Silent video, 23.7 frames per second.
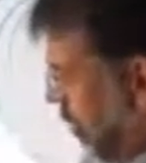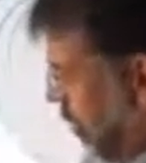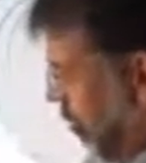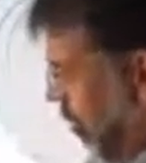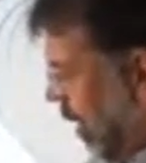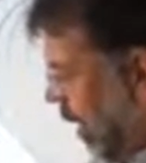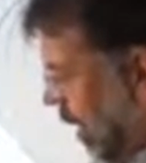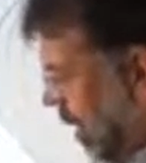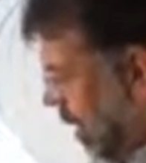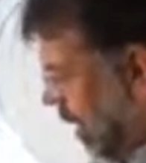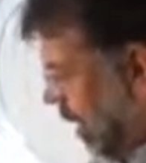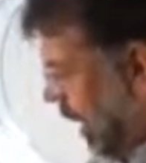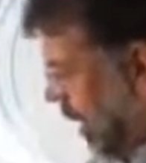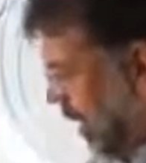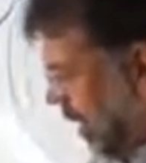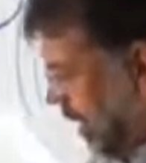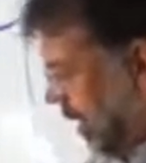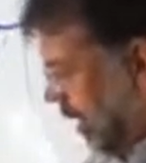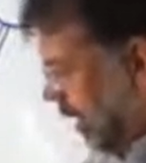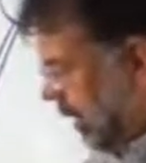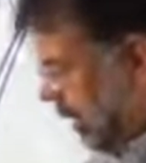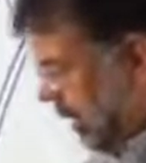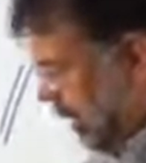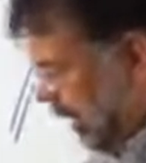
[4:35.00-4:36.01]
a device
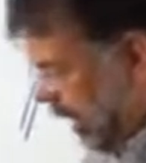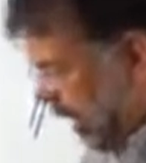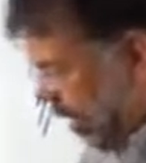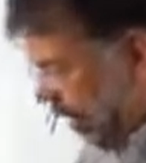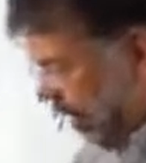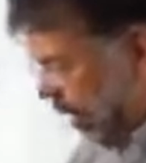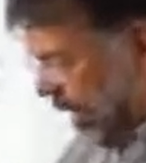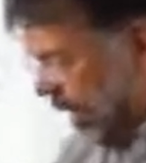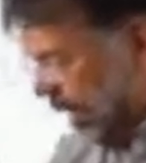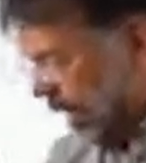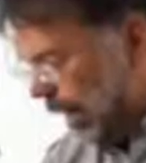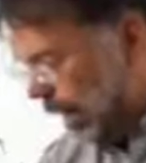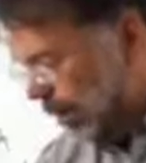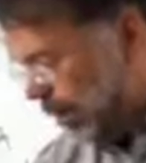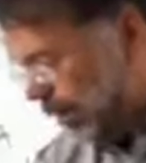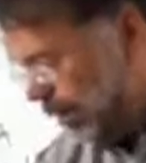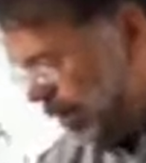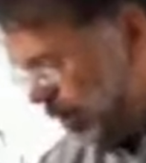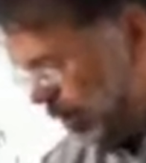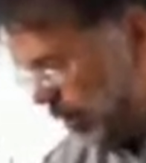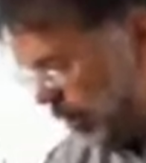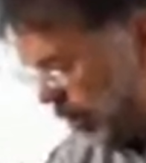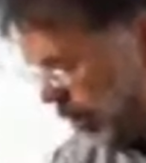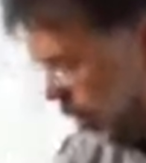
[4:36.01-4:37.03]
like this. Now let
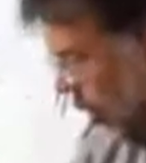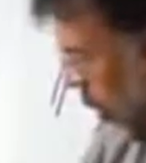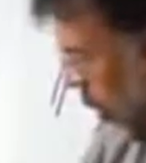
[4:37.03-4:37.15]
me just